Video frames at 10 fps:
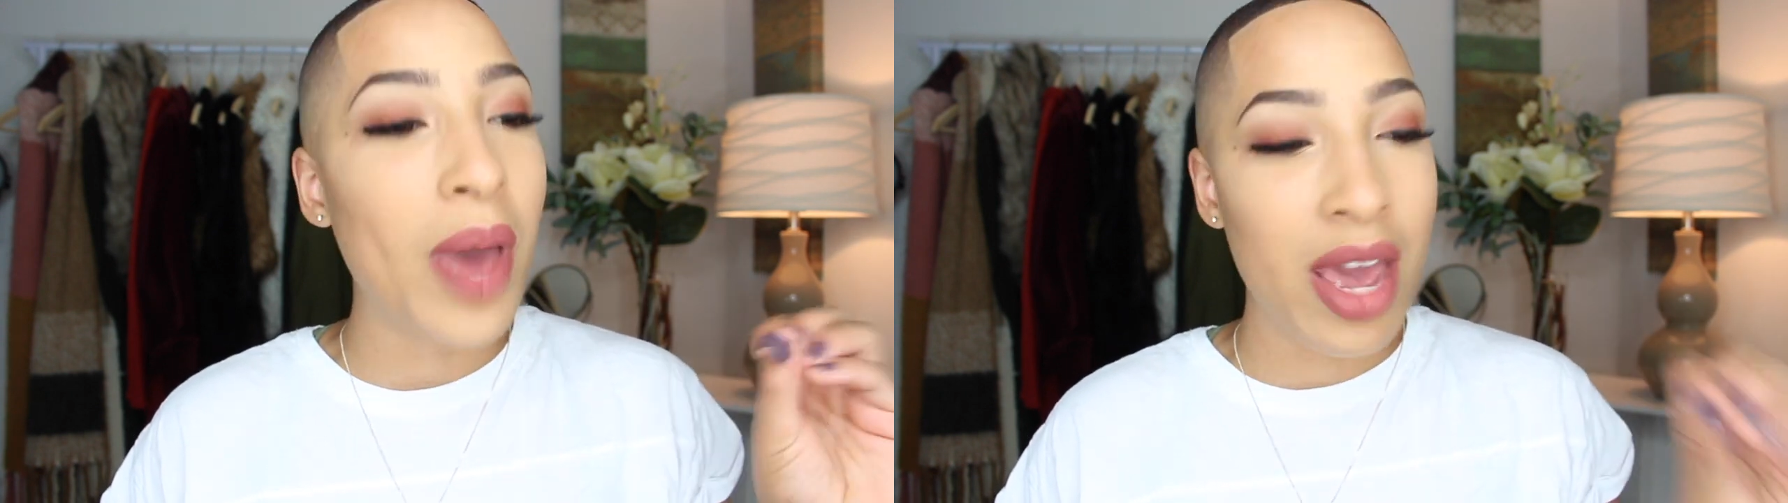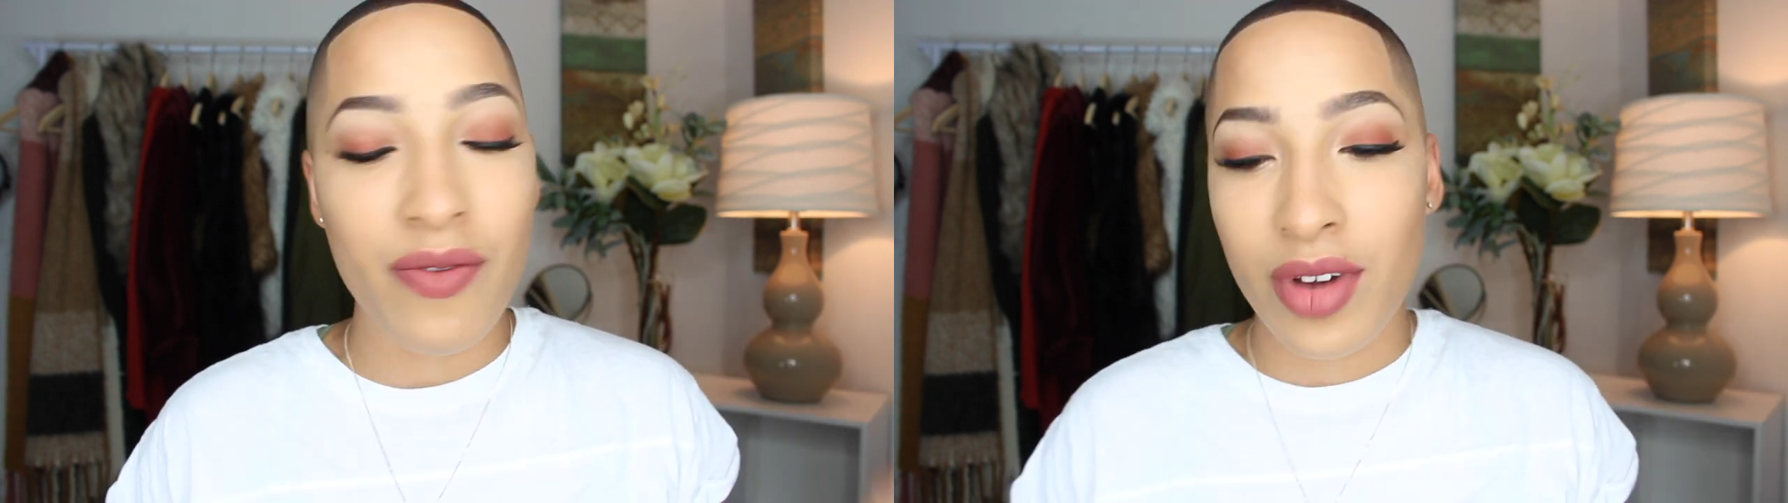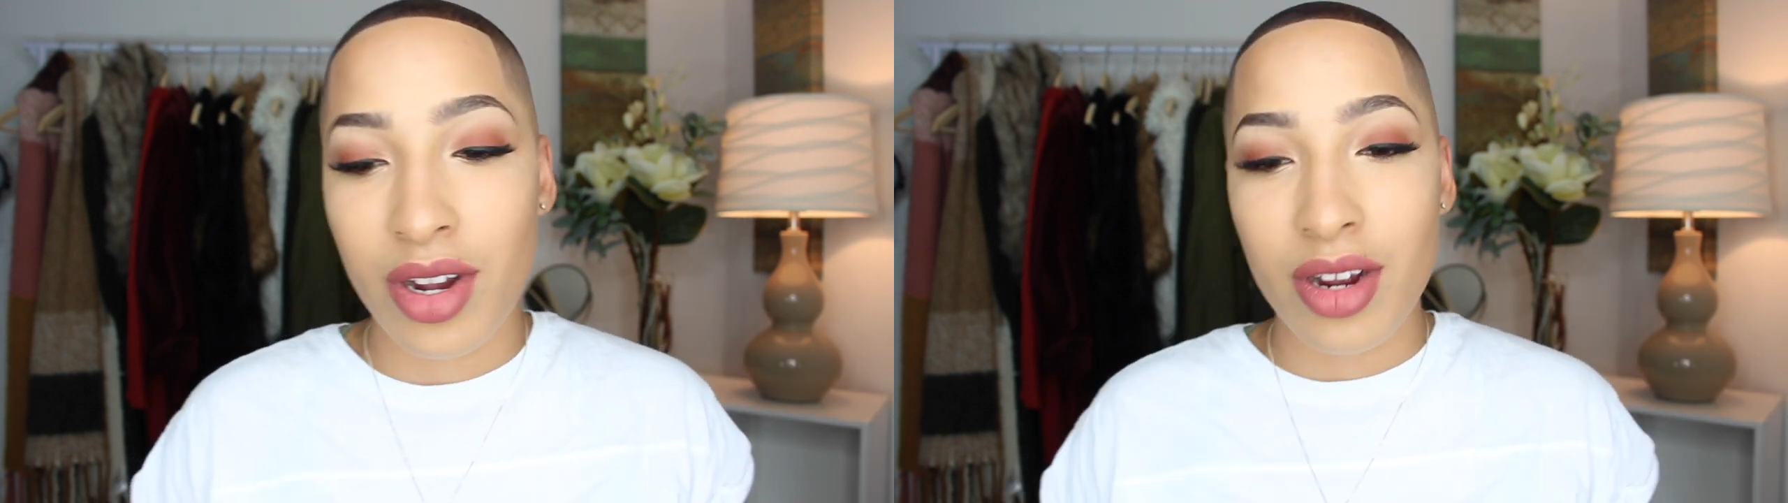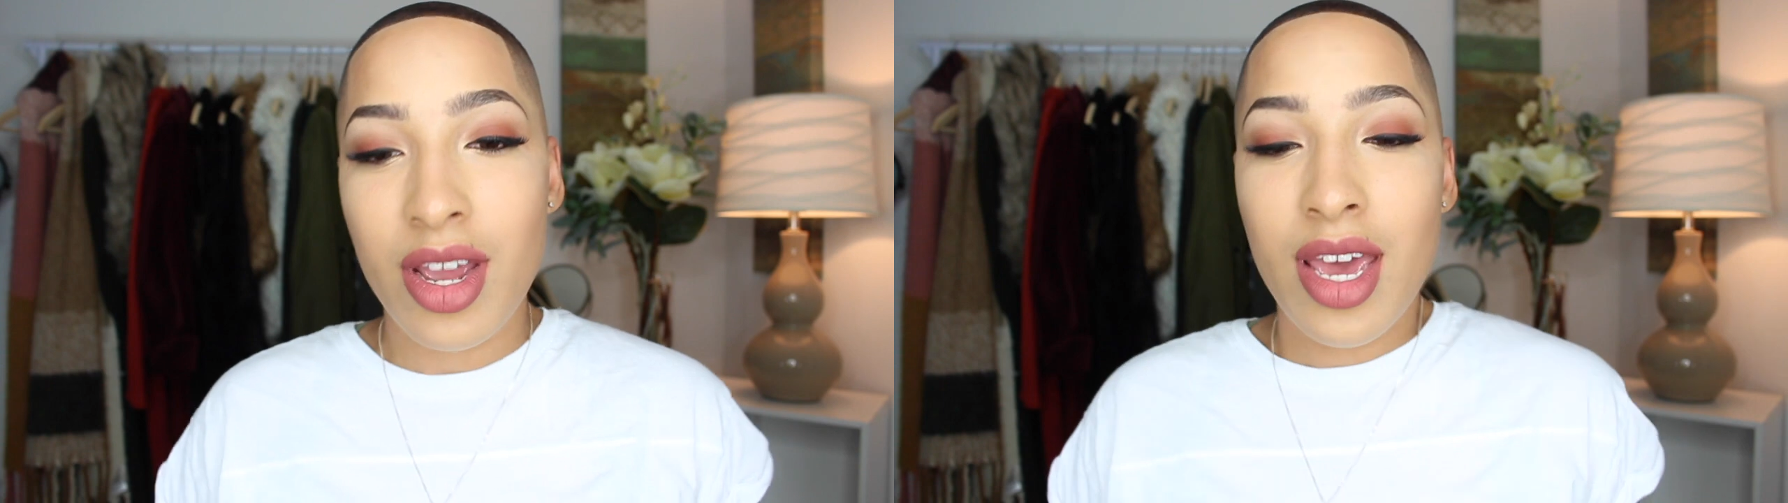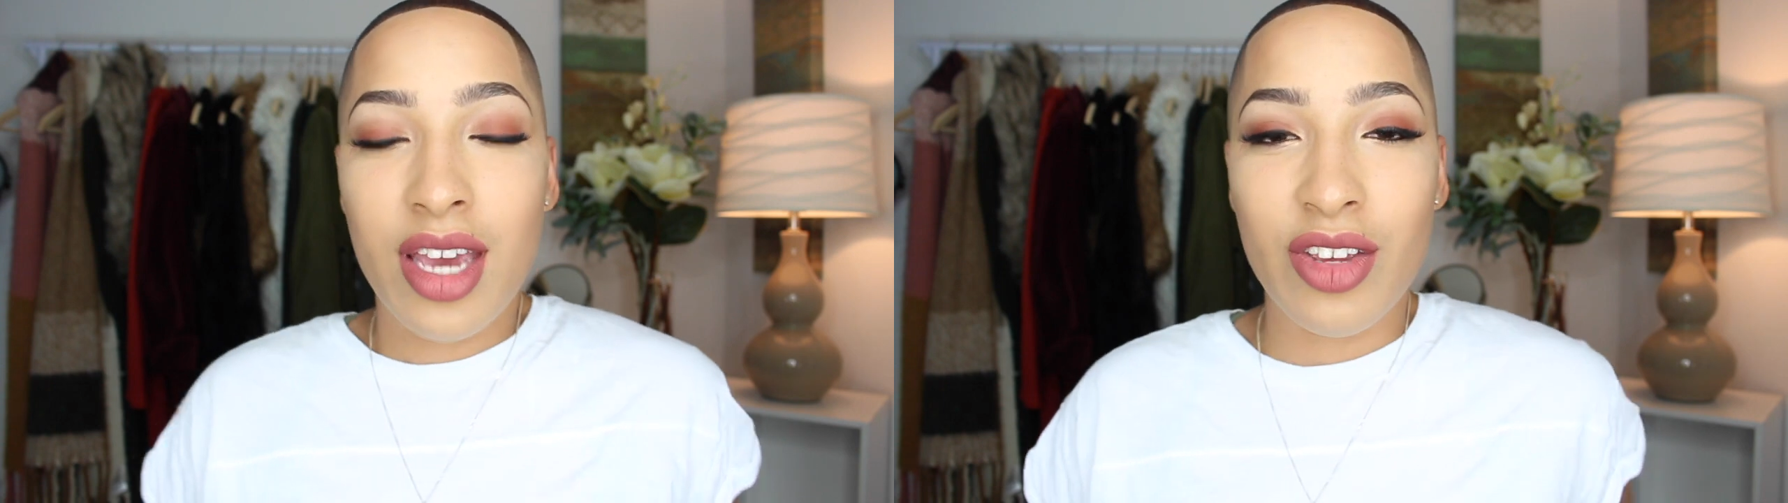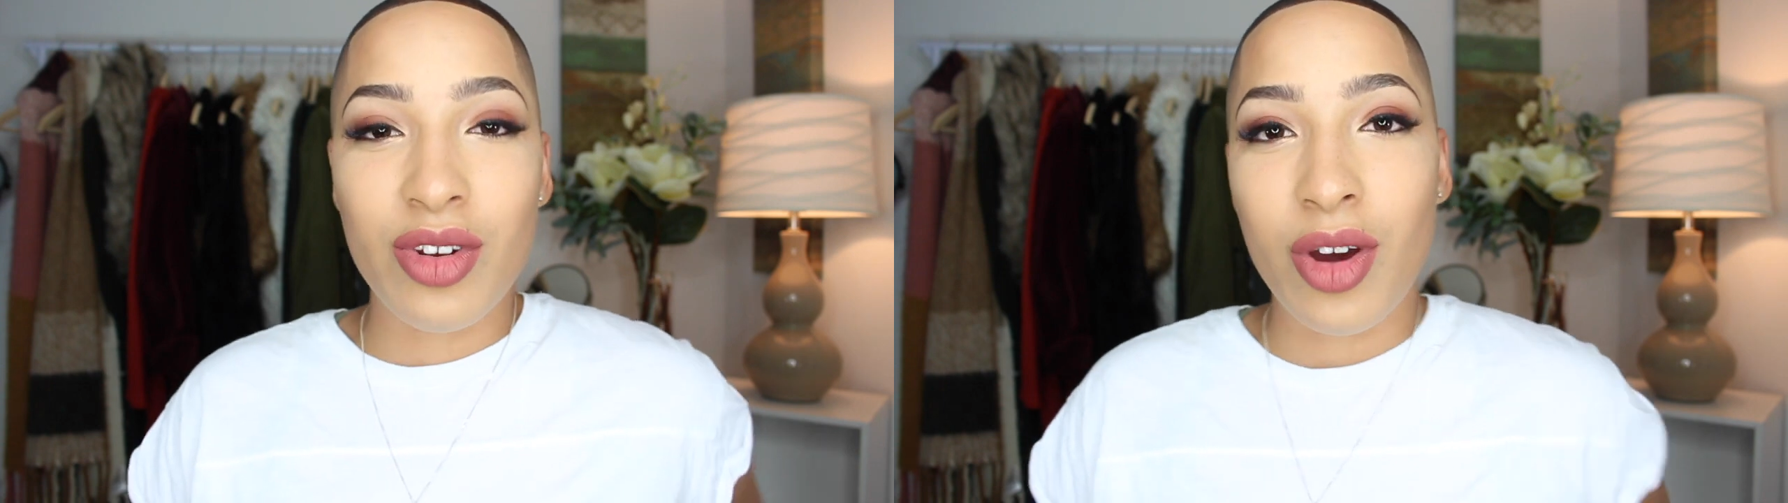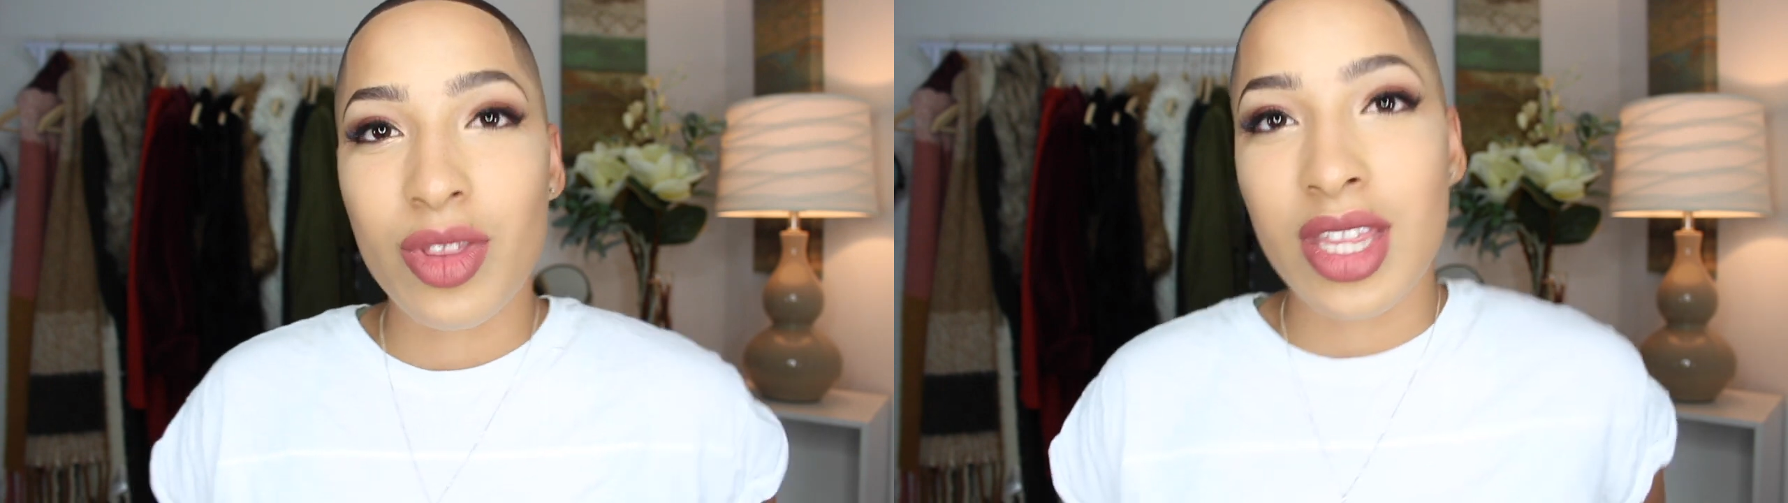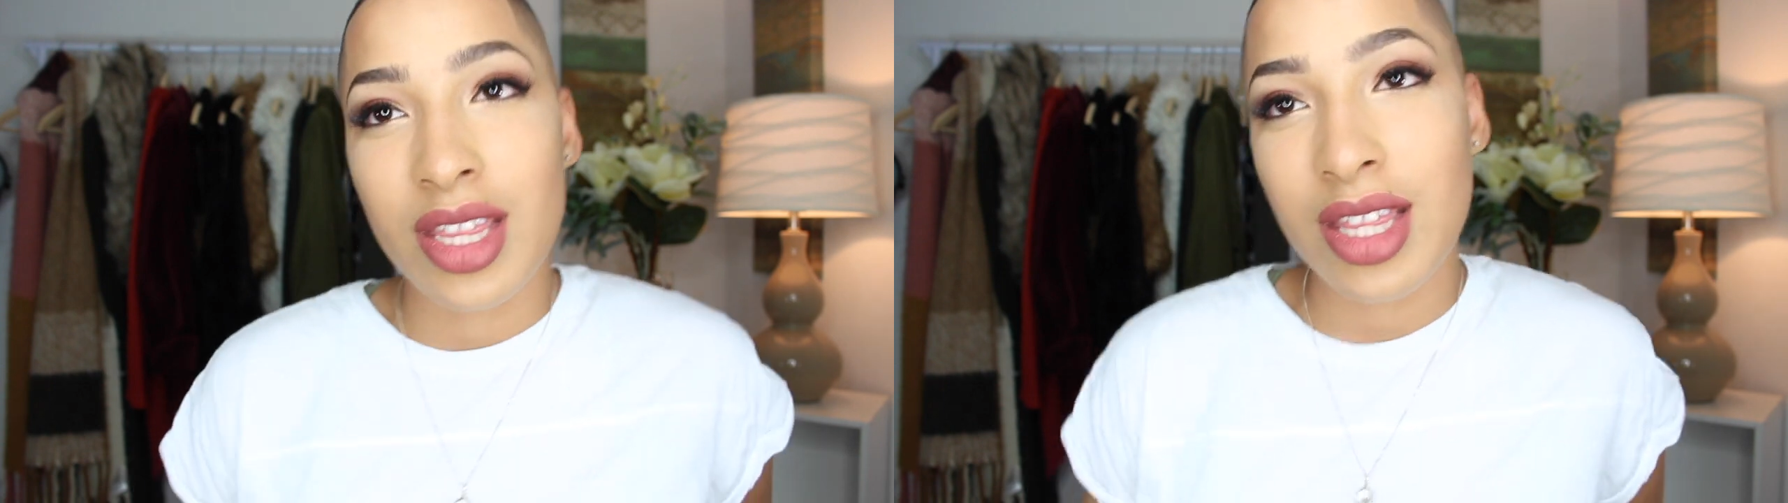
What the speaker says: pay for, you know,